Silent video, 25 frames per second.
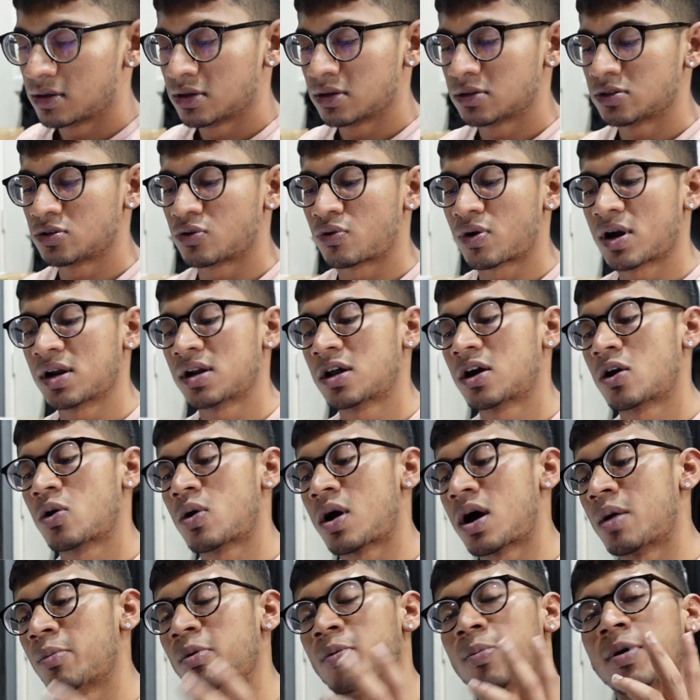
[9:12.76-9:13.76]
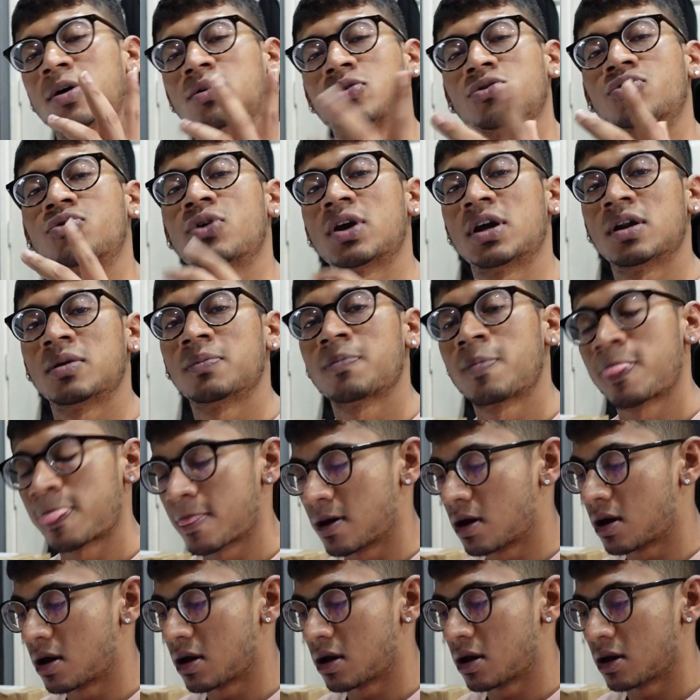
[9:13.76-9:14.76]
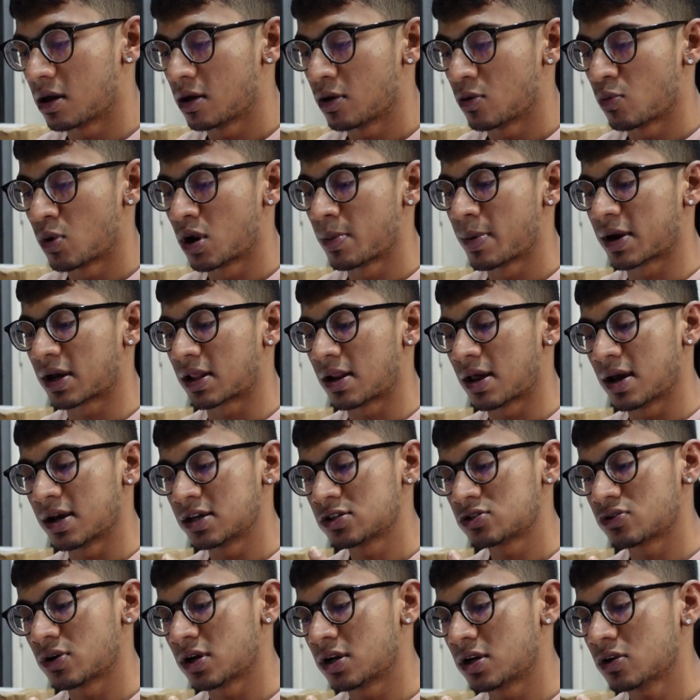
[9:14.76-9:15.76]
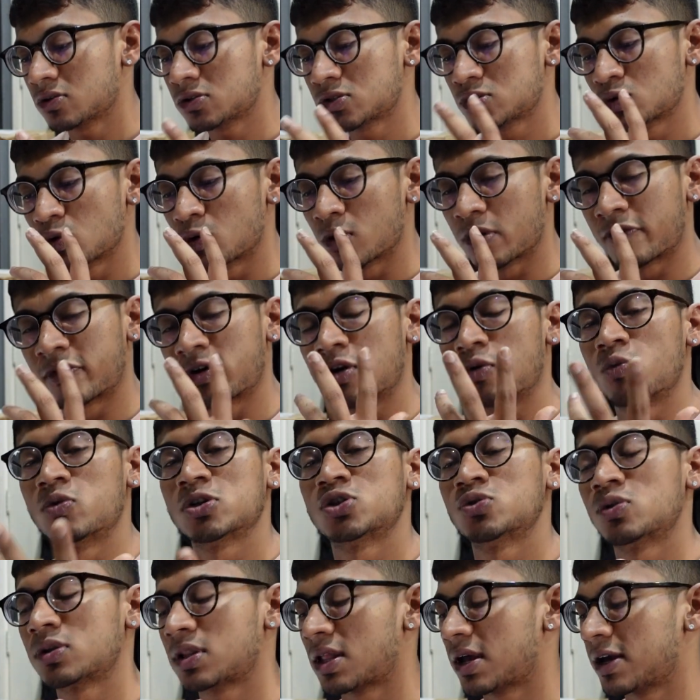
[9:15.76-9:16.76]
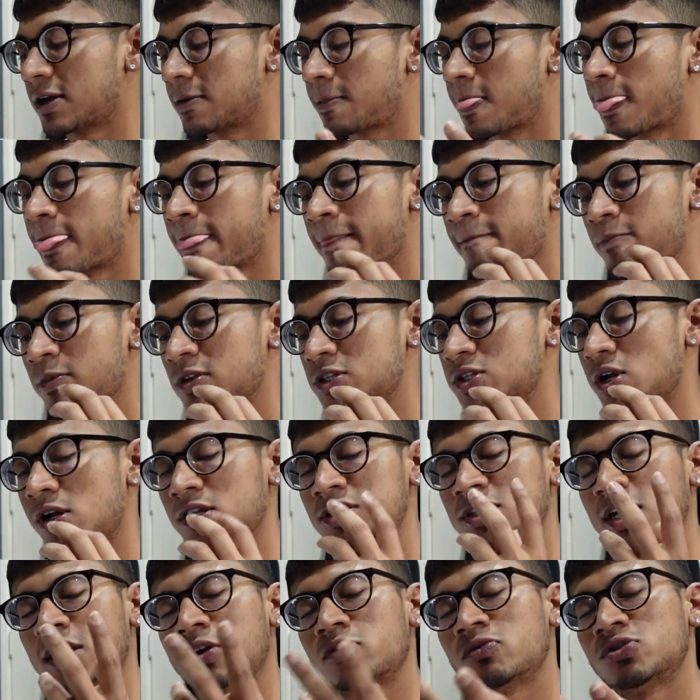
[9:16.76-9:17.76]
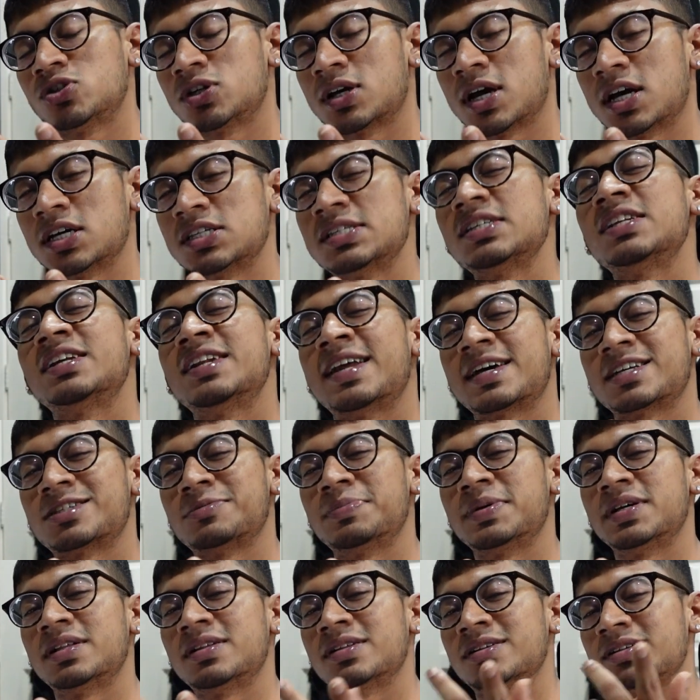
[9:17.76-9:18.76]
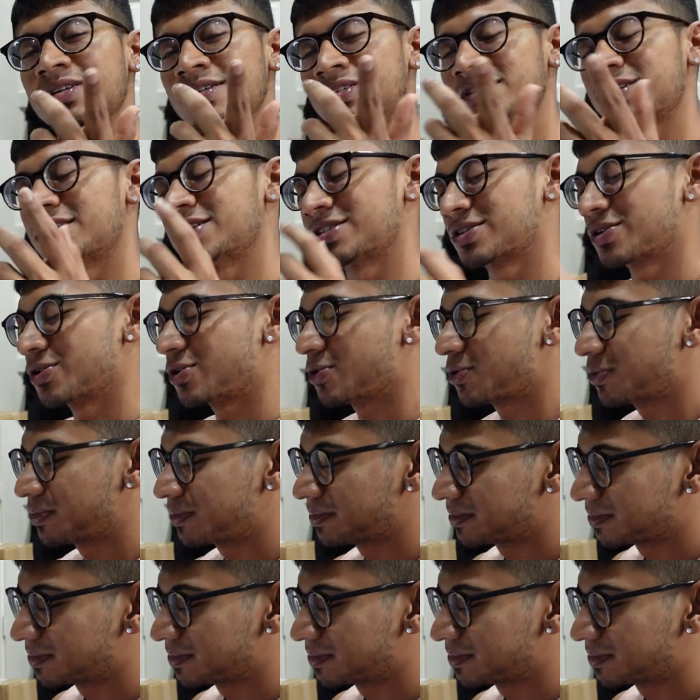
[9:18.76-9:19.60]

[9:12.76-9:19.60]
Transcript: So right now I'm about to train one of my clients right now. So I've got a virtual client. So I'll check in with you guys in the next meal. So let's go.